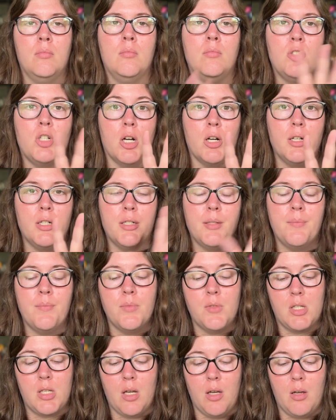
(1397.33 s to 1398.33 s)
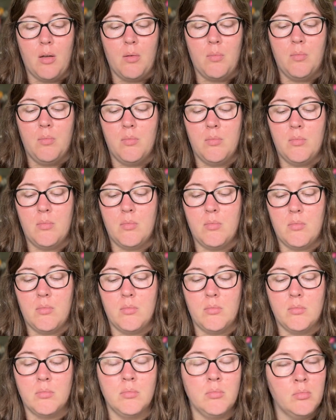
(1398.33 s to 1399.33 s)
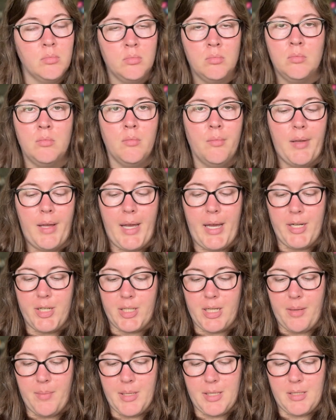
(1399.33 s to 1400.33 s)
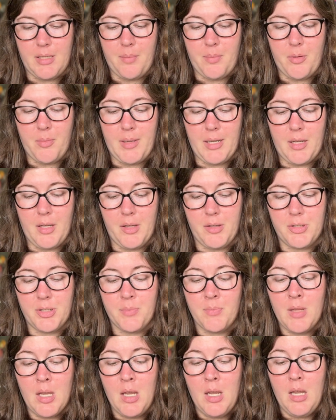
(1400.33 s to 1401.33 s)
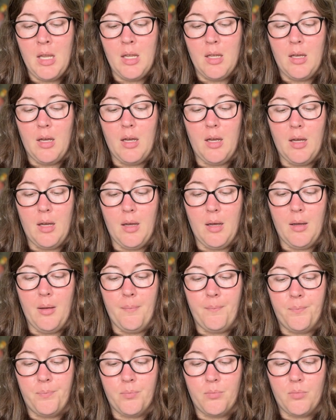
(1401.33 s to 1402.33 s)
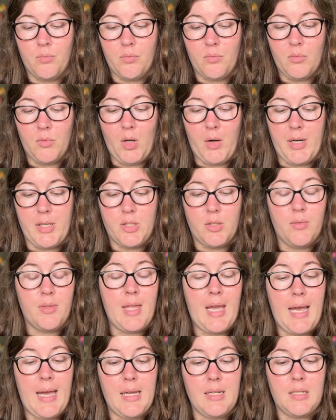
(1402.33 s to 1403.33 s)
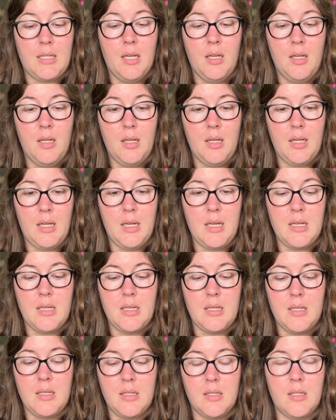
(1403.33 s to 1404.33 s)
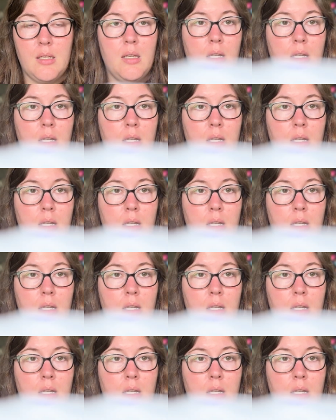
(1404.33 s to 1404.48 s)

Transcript: chart, so I just got mixed up on my colors. All right, so that is,